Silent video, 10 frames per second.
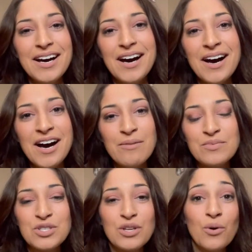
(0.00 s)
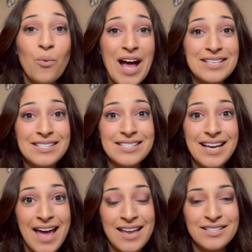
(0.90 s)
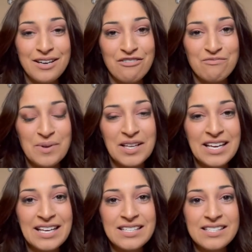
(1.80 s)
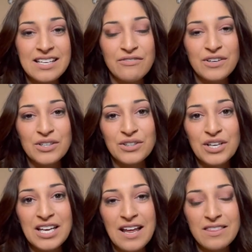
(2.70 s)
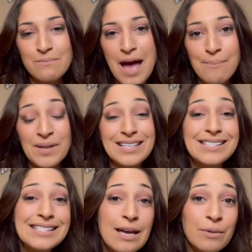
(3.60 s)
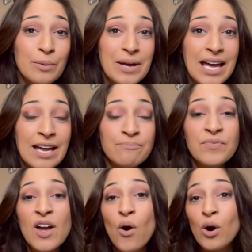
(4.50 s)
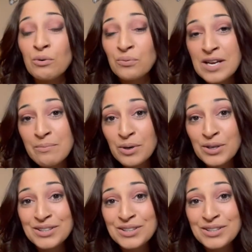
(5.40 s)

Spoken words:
to the west end of Billings, if you're looking at the map like Zimmerman or Reberg